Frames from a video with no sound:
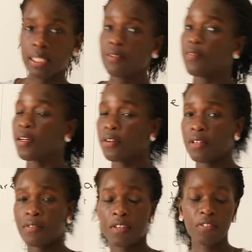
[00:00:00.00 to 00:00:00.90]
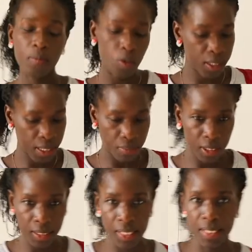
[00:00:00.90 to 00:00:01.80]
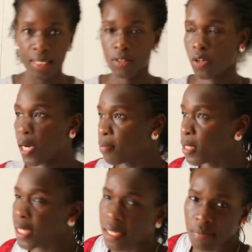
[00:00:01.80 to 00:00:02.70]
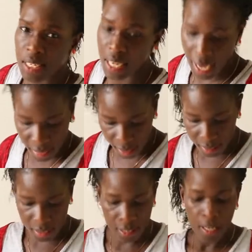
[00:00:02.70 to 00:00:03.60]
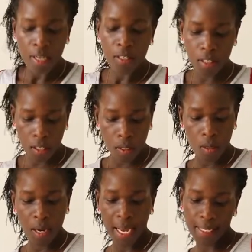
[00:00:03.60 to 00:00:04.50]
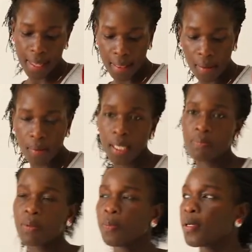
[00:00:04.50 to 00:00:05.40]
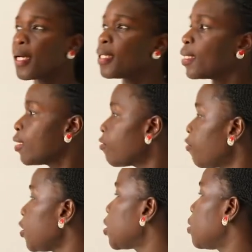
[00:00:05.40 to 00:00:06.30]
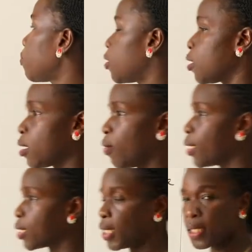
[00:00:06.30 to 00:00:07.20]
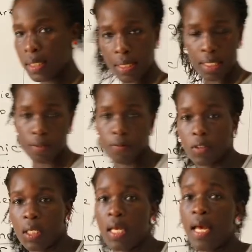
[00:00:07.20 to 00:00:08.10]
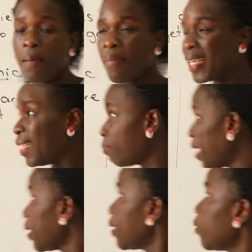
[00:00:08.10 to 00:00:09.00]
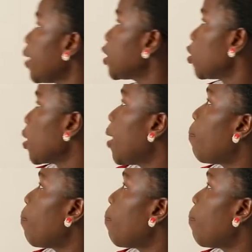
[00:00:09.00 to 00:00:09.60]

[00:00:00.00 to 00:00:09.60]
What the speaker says: river, from water bodies, swamps, and many others. So another one, people can get fish because they want to eat it as food, but mainly we are talking